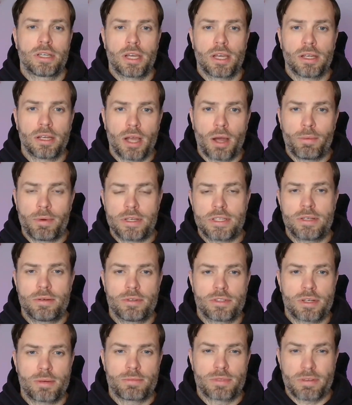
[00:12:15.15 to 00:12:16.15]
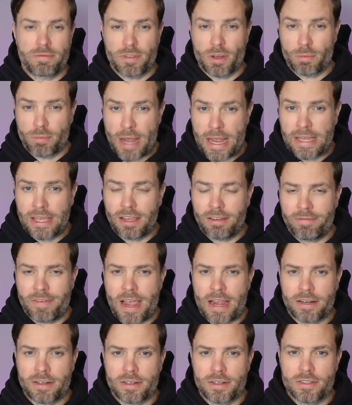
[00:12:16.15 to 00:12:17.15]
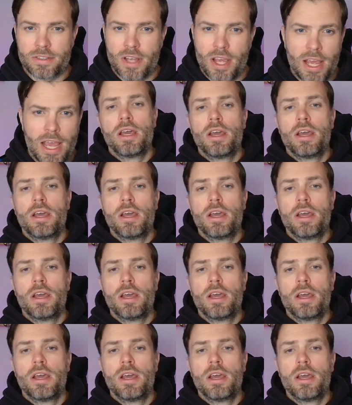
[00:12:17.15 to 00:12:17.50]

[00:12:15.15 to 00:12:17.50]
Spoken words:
can go into in terms of the ranking factors.